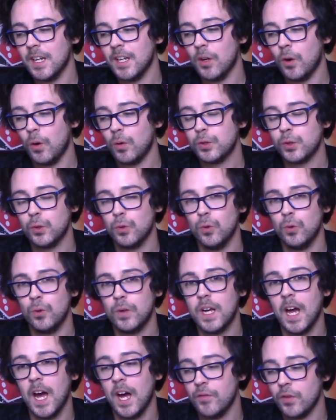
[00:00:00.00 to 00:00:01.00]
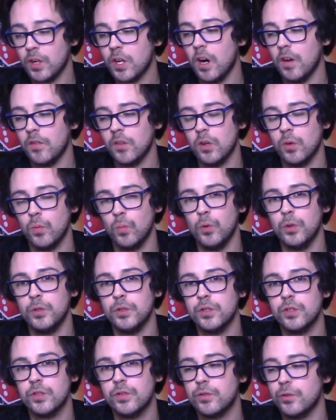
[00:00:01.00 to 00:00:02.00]
He also can recover
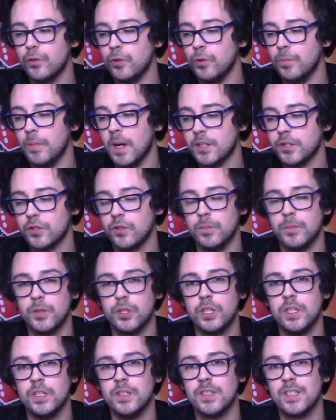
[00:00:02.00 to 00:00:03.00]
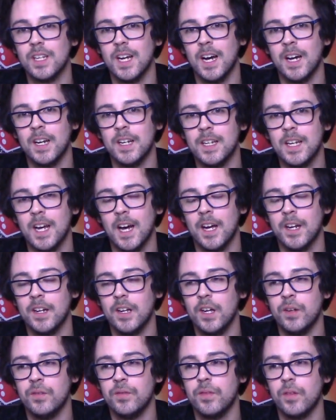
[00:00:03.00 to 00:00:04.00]
wounds through Master of the Machines, and he can
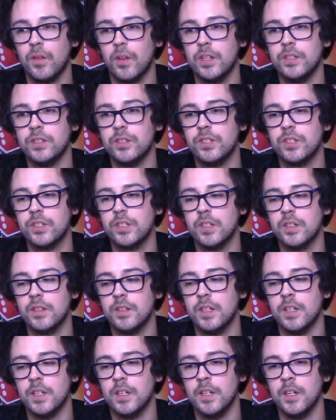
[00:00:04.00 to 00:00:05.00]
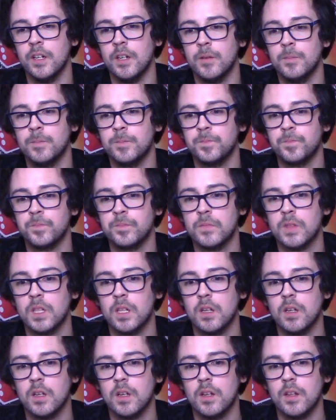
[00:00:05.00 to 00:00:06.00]
influence the
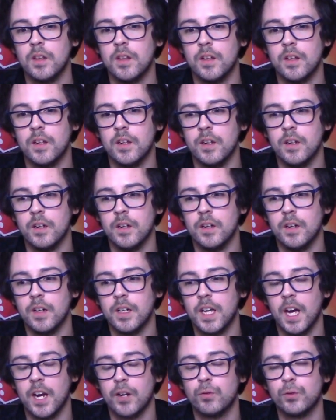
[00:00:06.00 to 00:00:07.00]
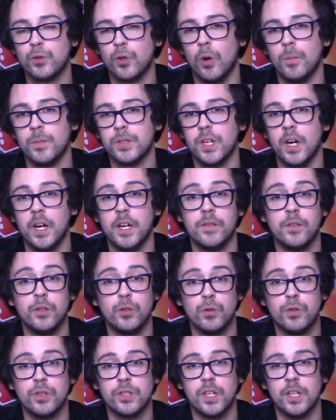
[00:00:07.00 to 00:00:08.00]
Mechanicus All Messiah if you
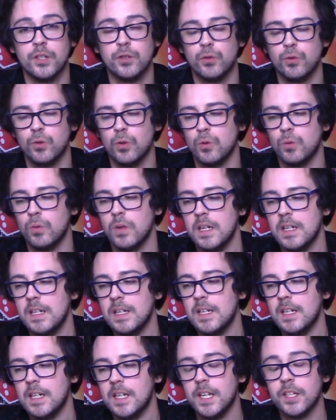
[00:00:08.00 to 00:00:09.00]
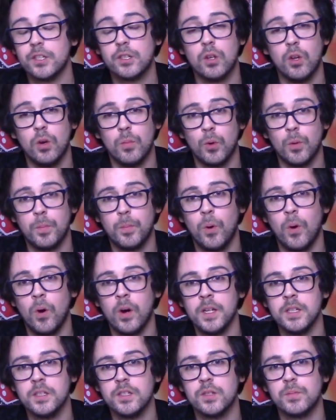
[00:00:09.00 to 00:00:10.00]
do decide to roll. He has a lot more
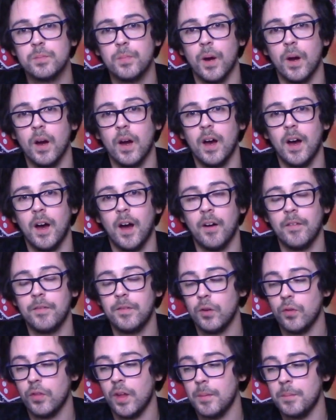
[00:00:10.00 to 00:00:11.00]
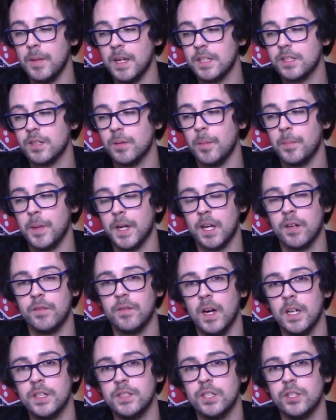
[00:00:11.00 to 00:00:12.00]
points, but I feel that makes him a big
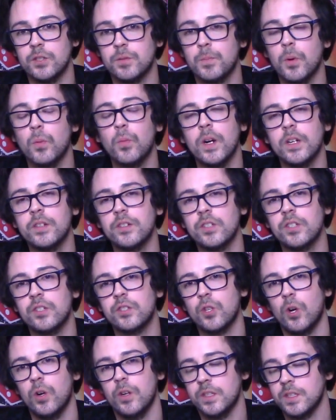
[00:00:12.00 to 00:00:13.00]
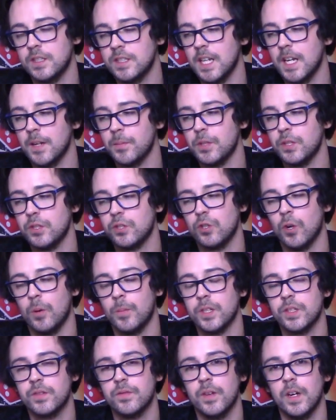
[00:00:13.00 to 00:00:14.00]
advantage. But where does the Tech Priest
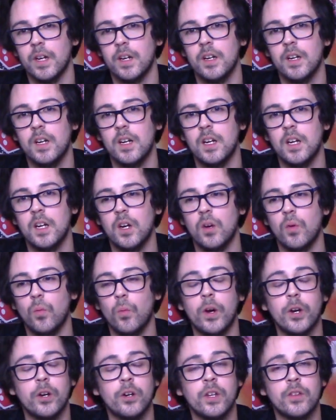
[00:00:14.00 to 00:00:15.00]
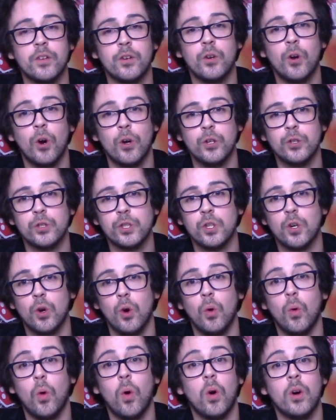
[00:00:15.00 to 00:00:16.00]
Dominus fit, where you're either not using
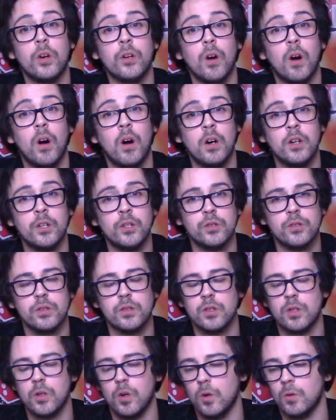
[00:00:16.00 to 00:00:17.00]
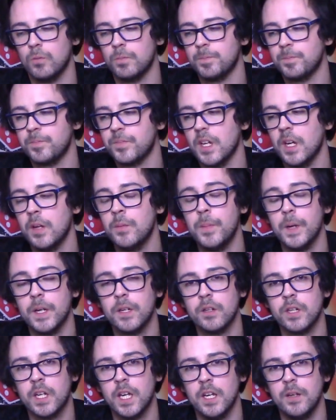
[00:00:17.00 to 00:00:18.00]
Call or you are using Call? In
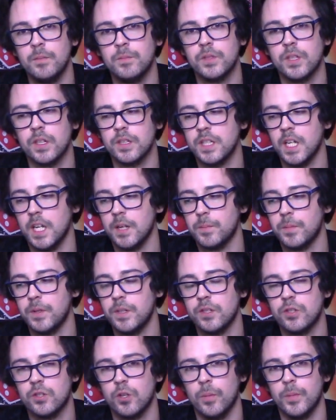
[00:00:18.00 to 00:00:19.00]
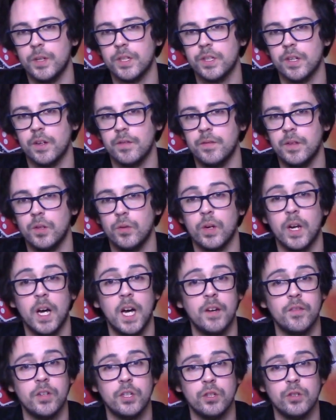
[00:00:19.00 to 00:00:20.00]
bigger games, a Tech Priest Dominus, I feel, and I
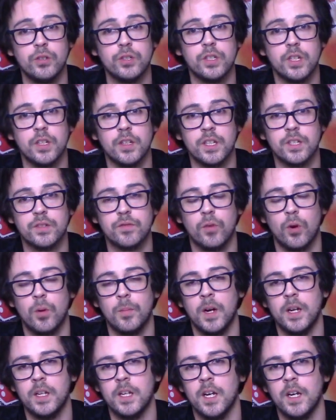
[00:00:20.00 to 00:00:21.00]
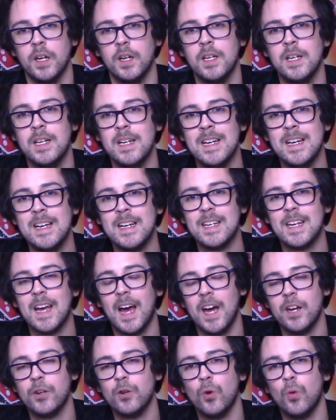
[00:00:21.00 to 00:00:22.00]
haven't used it in this format yet,
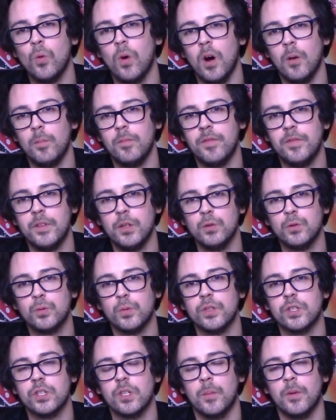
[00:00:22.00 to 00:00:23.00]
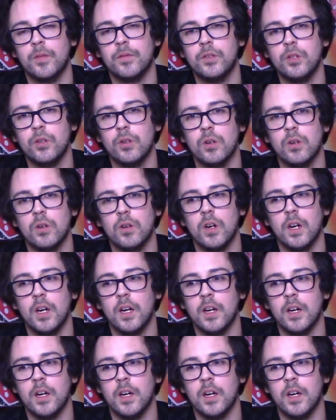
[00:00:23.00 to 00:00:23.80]
can go upfield with some of your